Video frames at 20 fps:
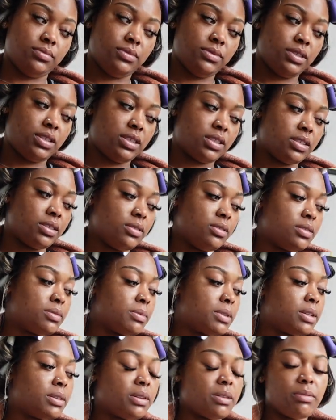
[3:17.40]
Excuse
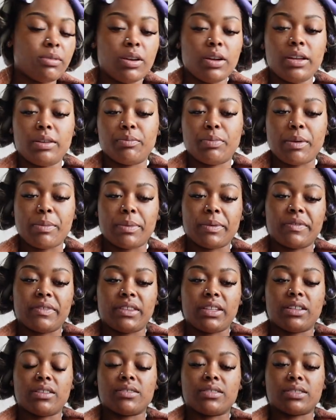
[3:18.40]
me. I'm going to go ahead and prep
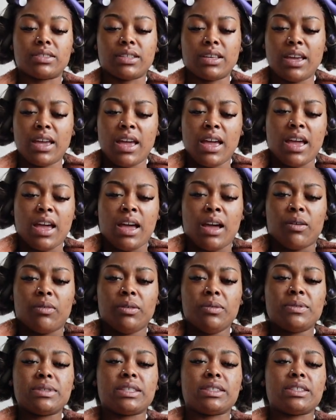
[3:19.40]
everything else.
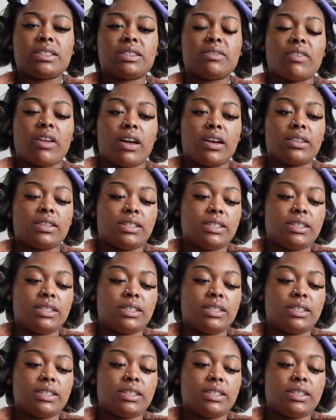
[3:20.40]
What was in this vlog?